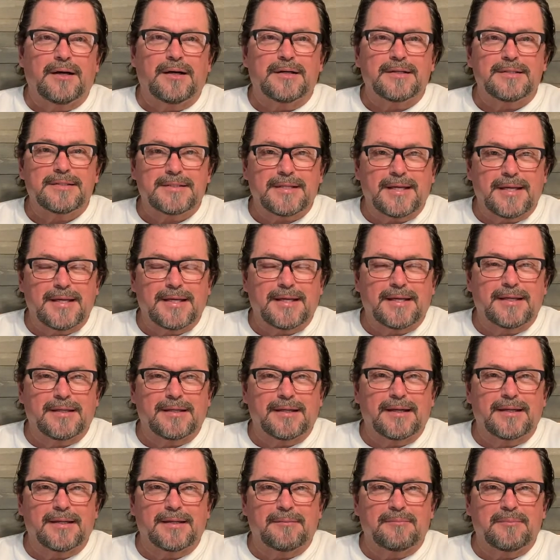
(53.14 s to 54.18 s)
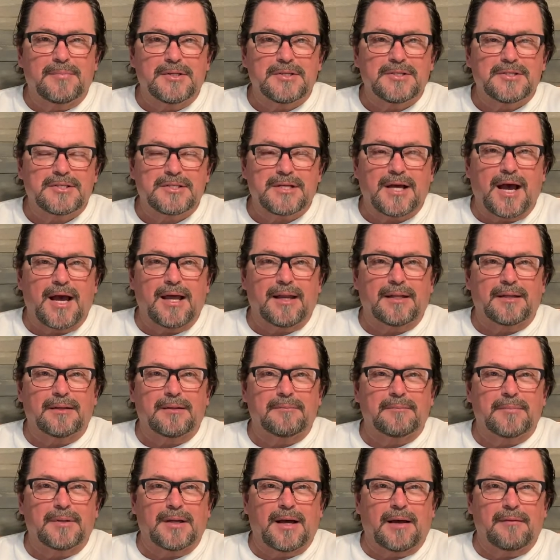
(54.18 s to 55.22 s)
take it, and be silent.
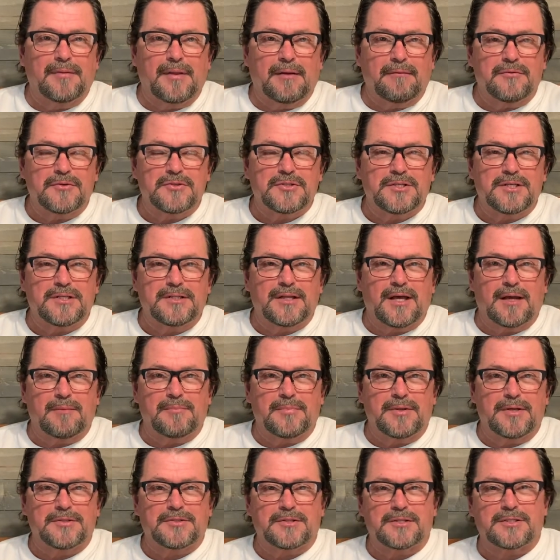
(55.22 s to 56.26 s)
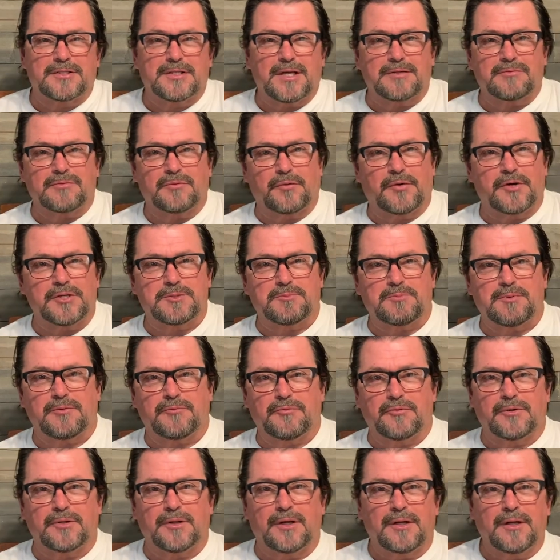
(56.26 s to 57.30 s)
But I've never seen that be a successful recipe
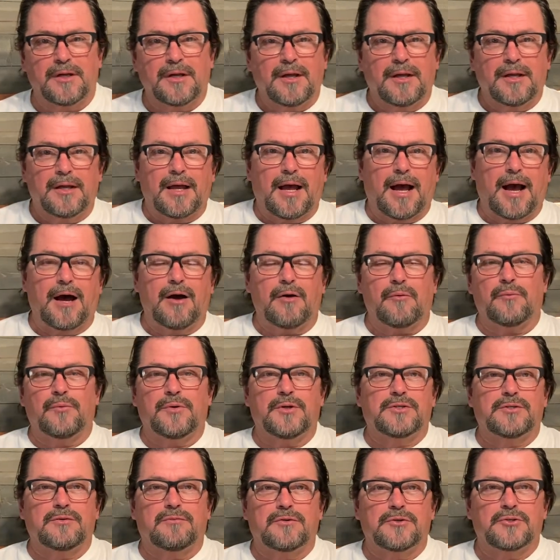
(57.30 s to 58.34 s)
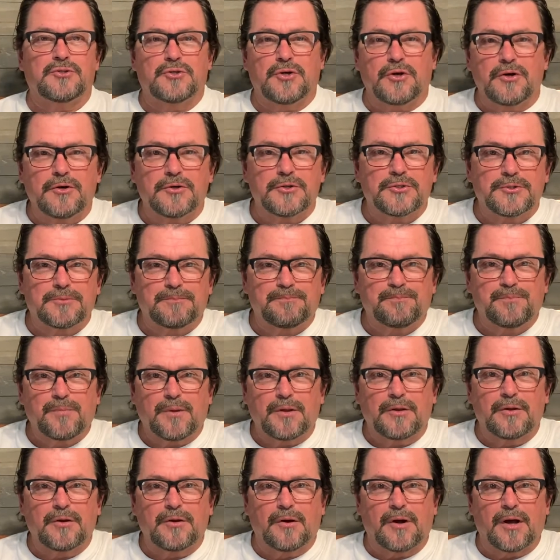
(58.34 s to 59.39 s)
for the outreach of the church.
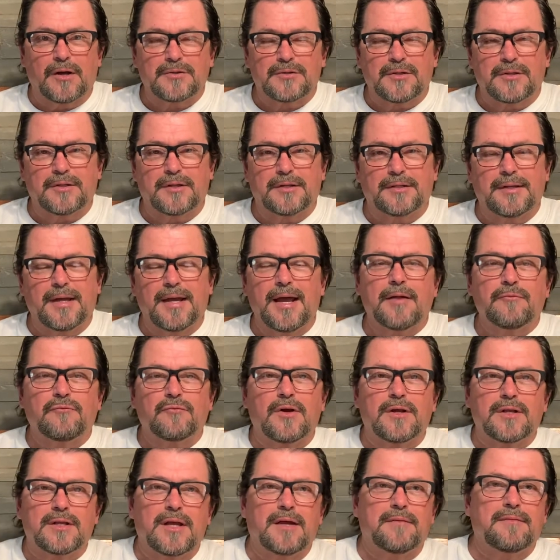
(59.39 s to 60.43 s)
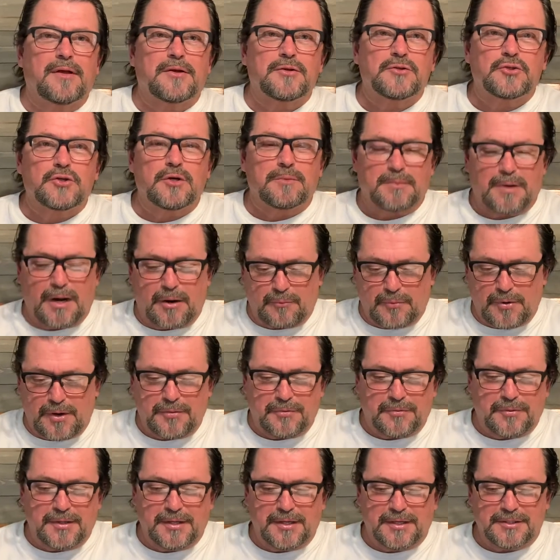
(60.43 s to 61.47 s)
The day after I gave that sermon, I
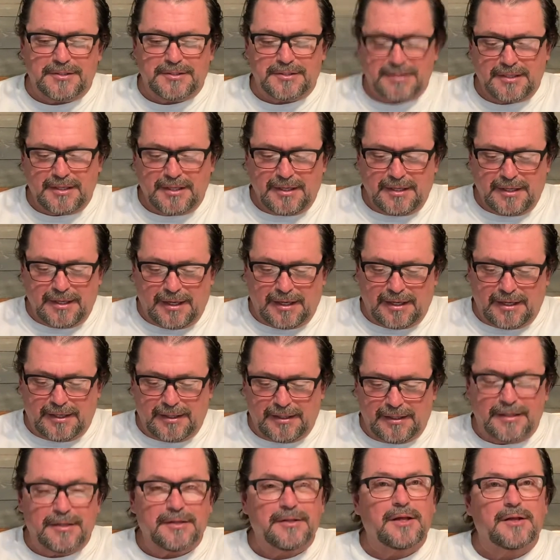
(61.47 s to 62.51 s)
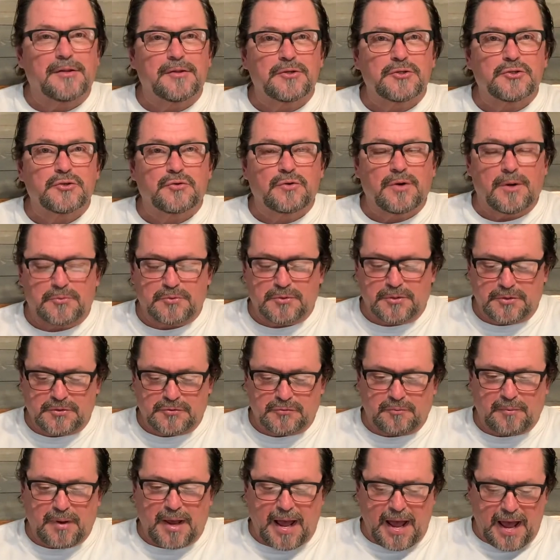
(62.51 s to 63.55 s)
read this in the scripture. It's
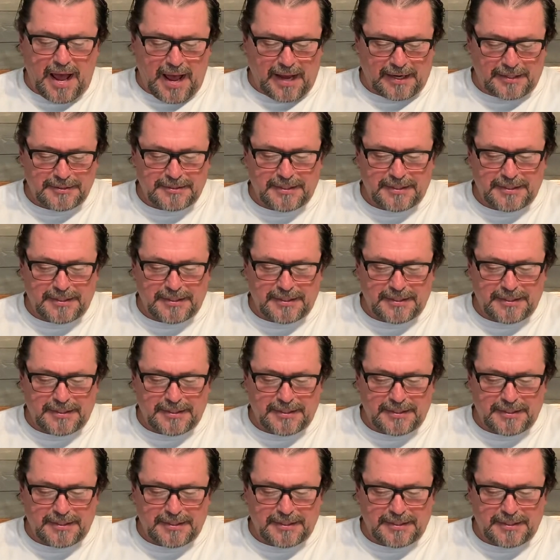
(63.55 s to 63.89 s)
from Acts